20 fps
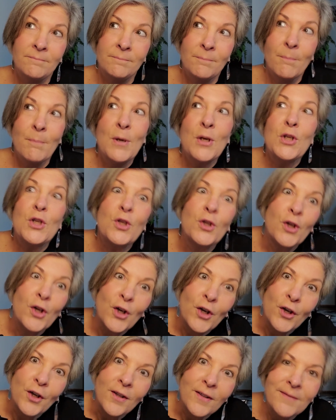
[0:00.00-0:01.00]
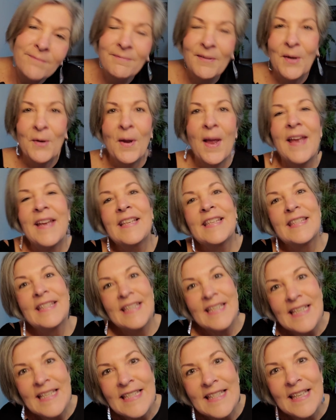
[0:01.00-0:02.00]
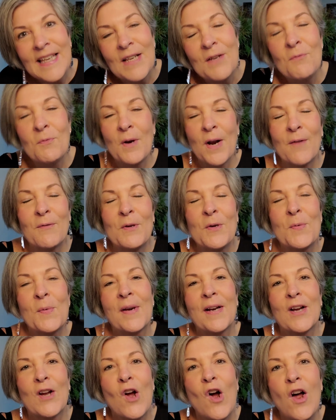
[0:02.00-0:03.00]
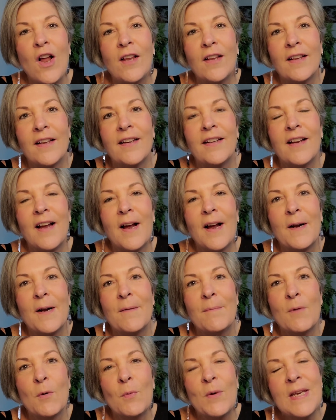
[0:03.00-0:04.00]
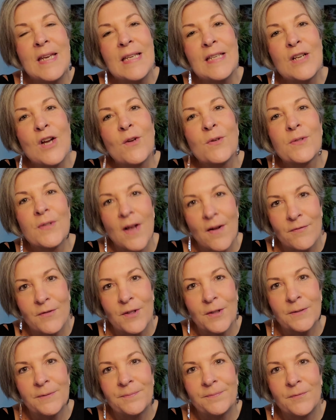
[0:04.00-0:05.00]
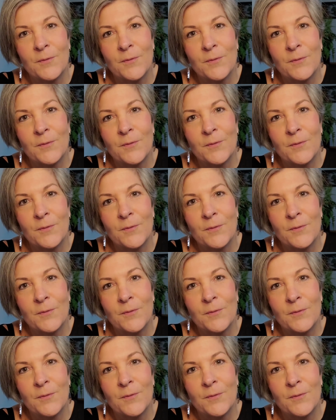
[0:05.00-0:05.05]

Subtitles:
mature, okay, season, whatever you want to call it, we need to go softer.